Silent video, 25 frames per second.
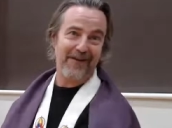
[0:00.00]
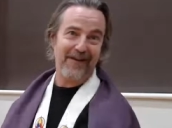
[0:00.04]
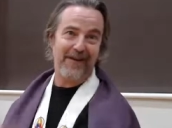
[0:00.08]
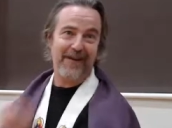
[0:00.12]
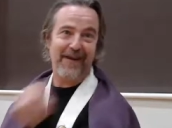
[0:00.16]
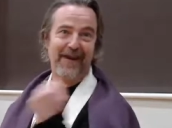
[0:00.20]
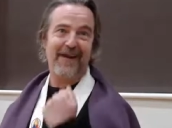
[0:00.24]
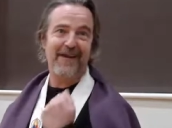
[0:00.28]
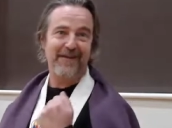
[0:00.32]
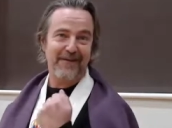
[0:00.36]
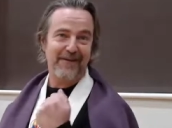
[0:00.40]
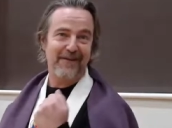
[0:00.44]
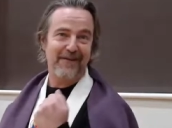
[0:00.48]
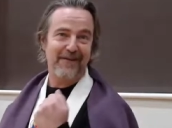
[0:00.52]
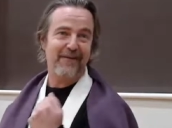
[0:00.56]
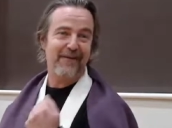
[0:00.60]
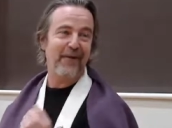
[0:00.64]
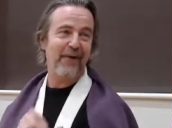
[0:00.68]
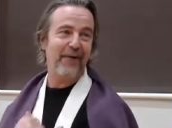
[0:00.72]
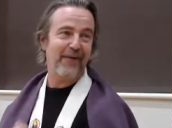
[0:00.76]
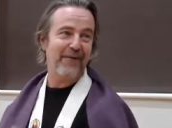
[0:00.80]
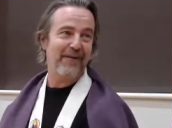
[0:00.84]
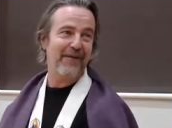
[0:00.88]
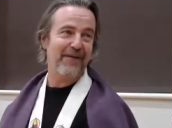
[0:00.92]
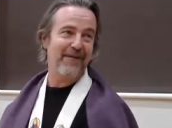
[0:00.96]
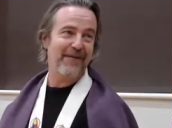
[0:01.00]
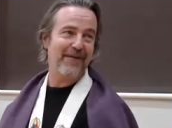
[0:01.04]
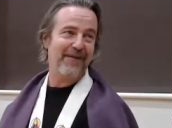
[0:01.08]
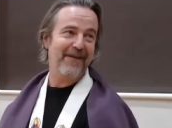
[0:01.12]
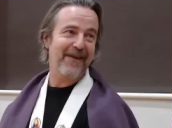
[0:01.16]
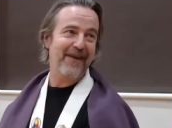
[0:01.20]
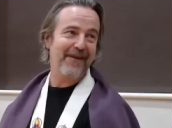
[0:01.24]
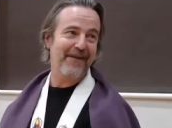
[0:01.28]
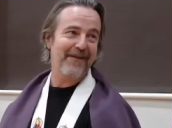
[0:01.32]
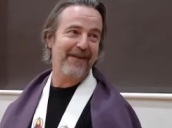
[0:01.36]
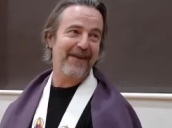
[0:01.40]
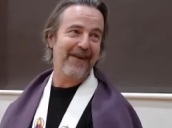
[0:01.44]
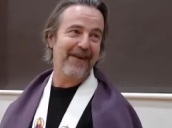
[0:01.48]
they actually force
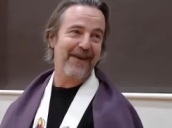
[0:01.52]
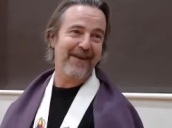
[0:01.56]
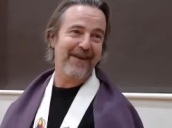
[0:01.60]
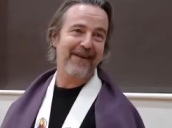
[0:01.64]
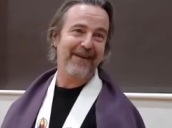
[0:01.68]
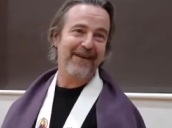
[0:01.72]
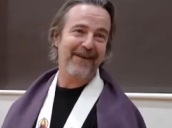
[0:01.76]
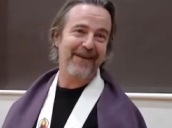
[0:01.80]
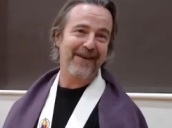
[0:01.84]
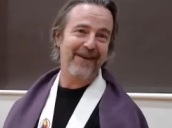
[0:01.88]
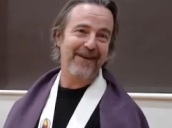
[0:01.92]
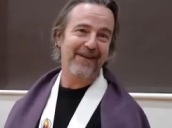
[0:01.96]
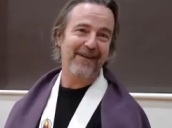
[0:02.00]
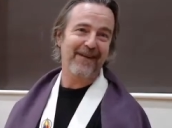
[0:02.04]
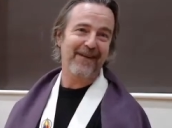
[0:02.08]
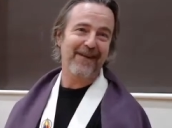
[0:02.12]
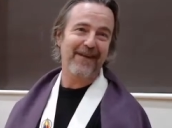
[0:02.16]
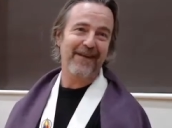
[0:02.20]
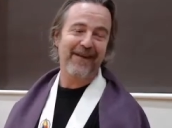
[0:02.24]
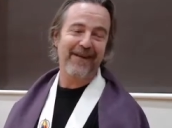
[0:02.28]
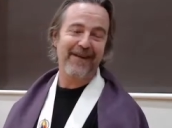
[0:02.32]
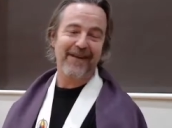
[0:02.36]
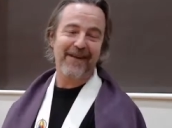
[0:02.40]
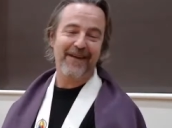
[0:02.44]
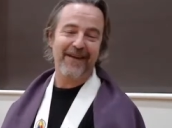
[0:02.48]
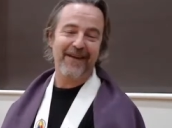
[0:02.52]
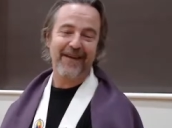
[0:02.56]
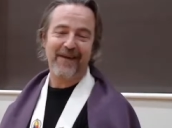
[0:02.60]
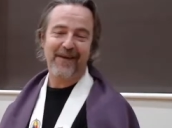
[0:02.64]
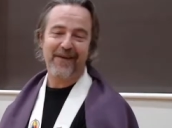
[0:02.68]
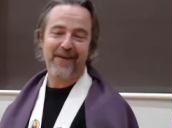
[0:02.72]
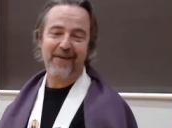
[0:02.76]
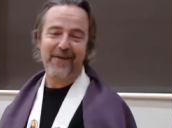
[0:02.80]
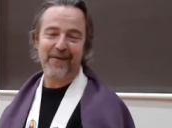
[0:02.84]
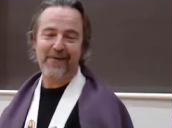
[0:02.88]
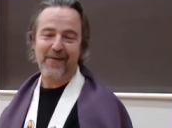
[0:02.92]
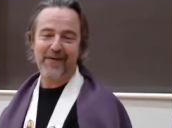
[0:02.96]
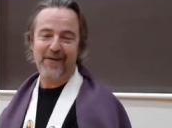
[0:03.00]
themselves in, and
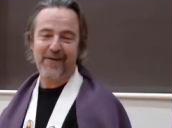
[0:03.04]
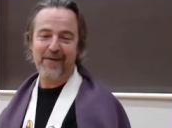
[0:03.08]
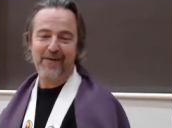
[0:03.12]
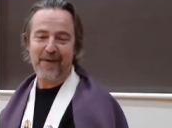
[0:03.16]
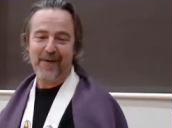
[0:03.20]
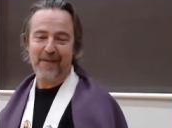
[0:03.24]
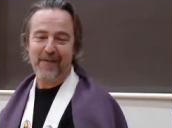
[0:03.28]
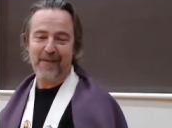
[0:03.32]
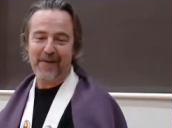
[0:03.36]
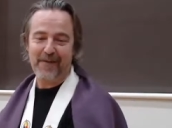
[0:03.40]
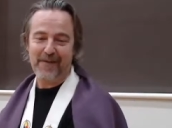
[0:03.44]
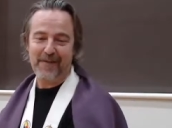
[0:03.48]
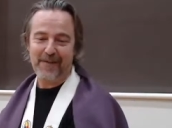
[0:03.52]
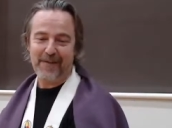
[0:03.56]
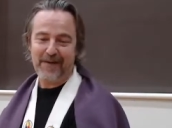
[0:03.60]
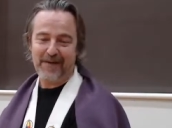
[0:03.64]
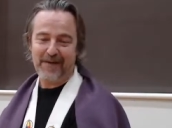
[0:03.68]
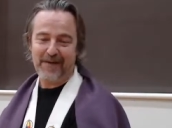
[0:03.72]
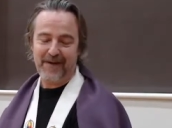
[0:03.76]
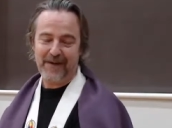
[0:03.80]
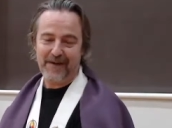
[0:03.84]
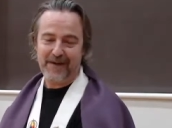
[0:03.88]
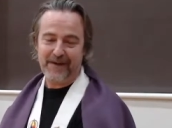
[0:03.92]
cause us problems.